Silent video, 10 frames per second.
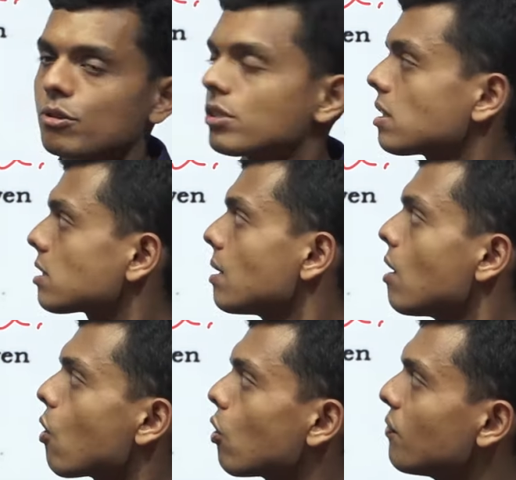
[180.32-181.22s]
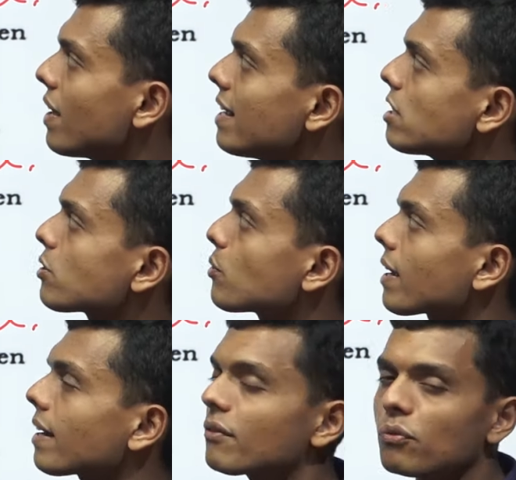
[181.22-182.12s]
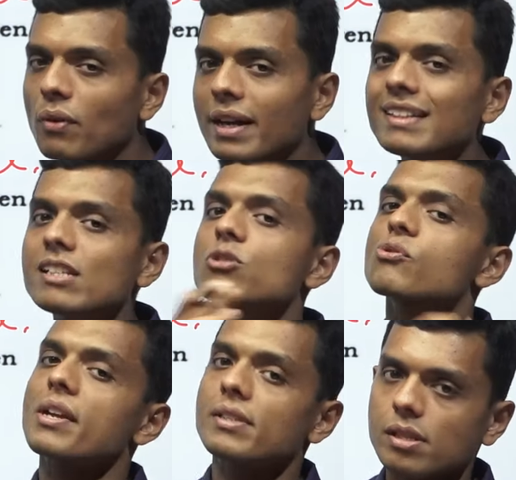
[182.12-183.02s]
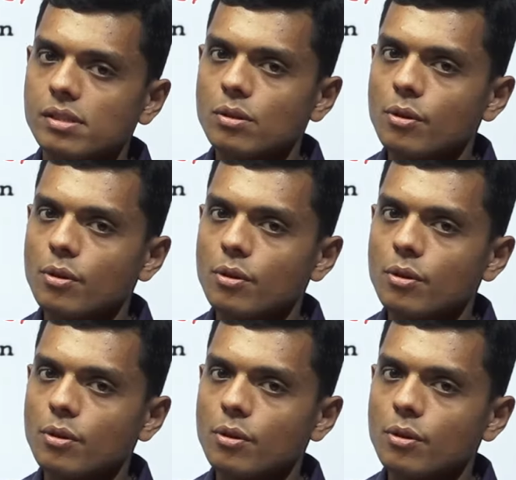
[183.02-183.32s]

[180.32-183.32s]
questions. Always you can find these traces.